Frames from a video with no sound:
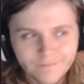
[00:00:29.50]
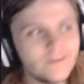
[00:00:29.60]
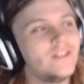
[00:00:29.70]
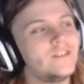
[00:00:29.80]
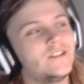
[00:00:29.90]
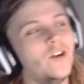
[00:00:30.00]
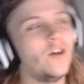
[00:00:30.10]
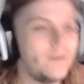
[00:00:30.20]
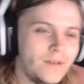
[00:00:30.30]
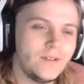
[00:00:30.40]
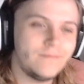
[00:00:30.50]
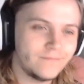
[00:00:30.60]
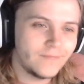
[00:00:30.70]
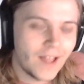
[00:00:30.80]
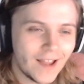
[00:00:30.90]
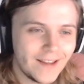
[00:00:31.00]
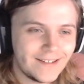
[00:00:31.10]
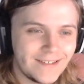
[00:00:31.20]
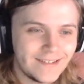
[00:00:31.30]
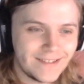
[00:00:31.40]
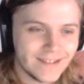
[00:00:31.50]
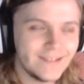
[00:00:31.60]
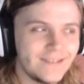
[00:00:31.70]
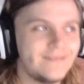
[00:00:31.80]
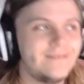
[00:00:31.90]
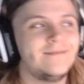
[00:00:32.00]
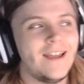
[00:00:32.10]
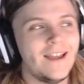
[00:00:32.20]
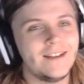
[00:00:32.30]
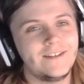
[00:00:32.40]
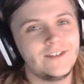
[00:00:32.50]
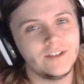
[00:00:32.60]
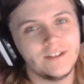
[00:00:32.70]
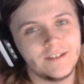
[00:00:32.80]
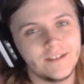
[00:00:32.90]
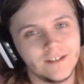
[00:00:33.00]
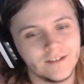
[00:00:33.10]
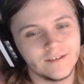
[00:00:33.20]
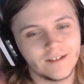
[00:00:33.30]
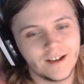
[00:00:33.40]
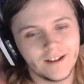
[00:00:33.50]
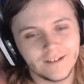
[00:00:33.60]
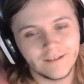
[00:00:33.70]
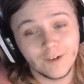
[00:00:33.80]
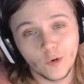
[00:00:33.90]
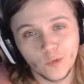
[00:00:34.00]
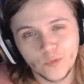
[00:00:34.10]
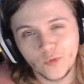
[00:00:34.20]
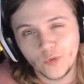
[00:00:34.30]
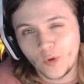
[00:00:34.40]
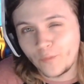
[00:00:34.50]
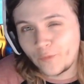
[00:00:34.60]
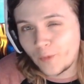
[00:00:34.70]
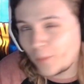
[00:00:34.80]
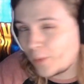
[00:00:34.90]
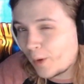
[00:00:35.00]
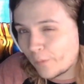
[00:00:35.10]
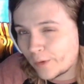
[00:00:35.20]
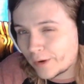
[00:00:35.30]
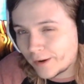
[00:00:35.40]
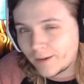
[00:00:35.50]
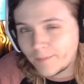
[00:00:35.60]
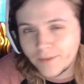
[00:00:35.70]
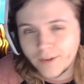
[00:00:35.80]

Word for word: So, I mean, I did actually still kind of go through them From Software games.